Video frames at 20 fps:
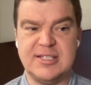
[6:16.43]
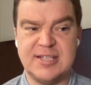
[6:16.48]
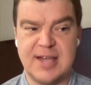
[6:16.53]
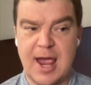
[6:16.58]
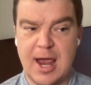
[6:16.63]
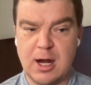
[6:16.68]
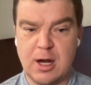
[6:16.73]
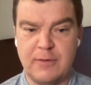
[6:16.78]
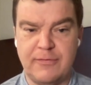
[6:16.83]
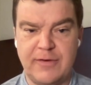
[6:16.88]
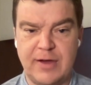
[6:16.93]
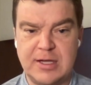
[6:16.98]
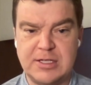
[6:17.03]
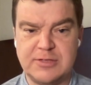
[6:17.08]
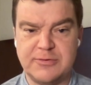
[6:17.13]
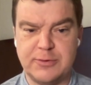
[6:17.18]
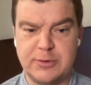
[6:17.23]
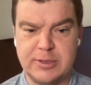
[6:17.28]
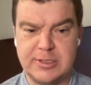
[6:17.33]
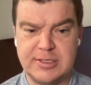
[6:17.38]

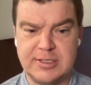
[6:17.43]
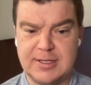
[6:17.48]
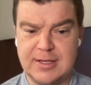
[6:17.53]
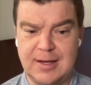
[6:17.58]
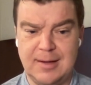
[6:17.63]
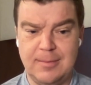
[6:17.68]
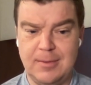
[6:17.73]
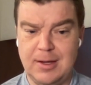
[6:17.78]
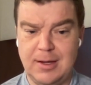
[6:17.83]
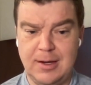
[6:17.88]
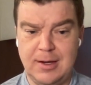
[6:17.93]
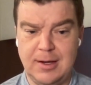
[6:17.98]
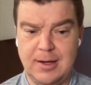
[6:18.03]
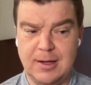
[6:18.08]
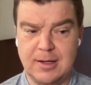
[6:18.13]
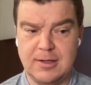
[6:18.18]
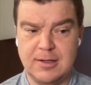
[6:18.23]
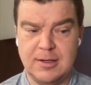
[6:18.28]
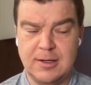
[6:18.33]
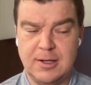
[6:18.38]
sacrifice for his team and he
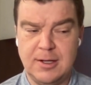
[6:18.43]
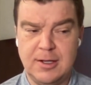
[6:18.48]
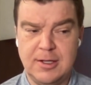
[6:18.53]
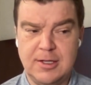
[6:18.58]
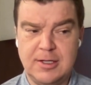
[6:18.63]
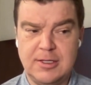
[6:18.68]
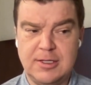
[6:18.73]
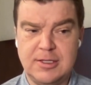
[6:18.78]
can